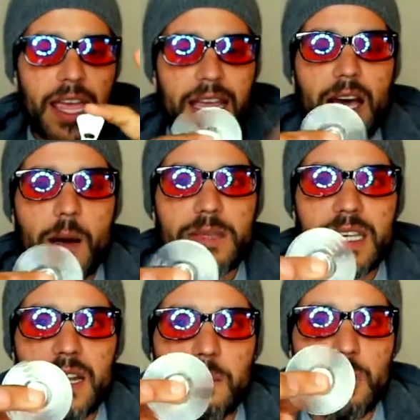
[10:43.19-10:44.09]
It
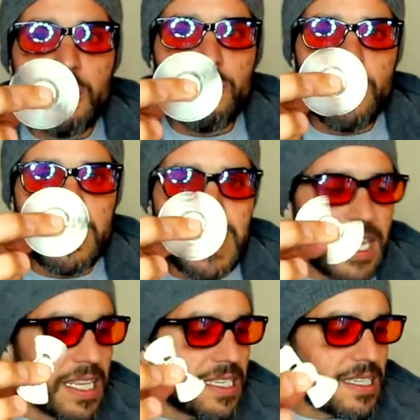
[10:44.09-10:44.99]
comes in a beautiful
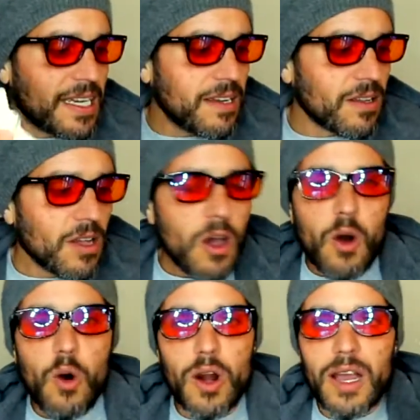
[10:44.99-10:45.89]
stainless steel,
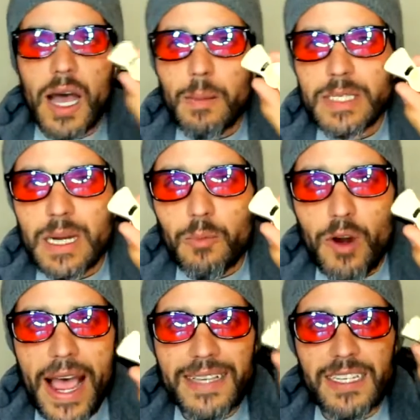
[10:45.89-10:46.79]
or it comes in a
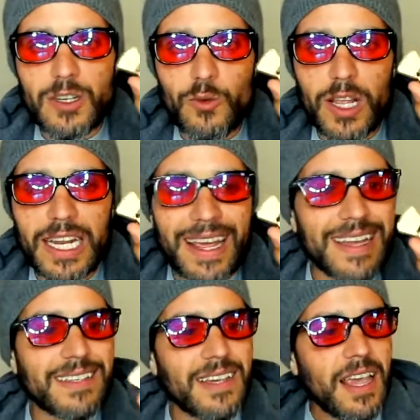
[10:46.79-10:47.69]
brass. These are really
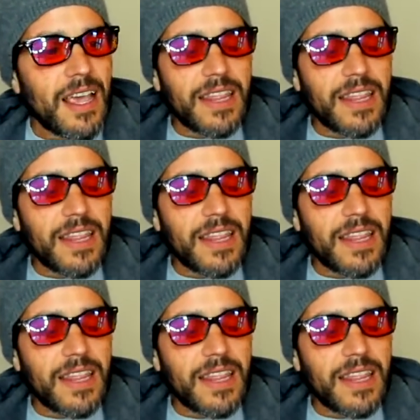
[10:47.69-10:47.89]
nice.